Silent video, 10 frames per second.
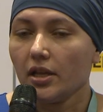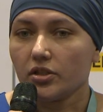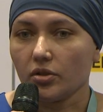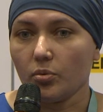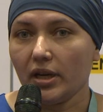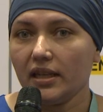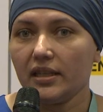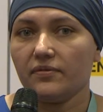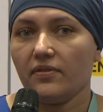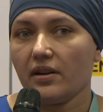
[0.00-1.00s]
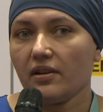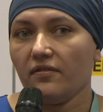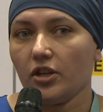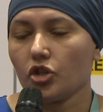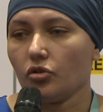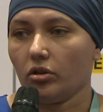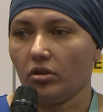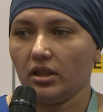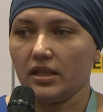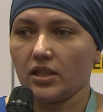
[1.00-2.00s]
So when it is very visual
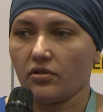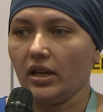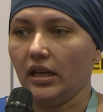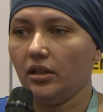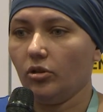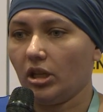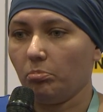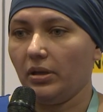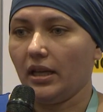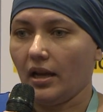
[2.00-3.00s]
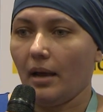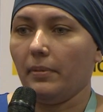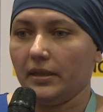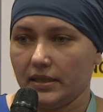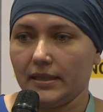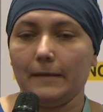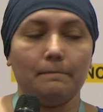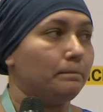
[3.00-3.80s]
on the screen, you can pick it up and see.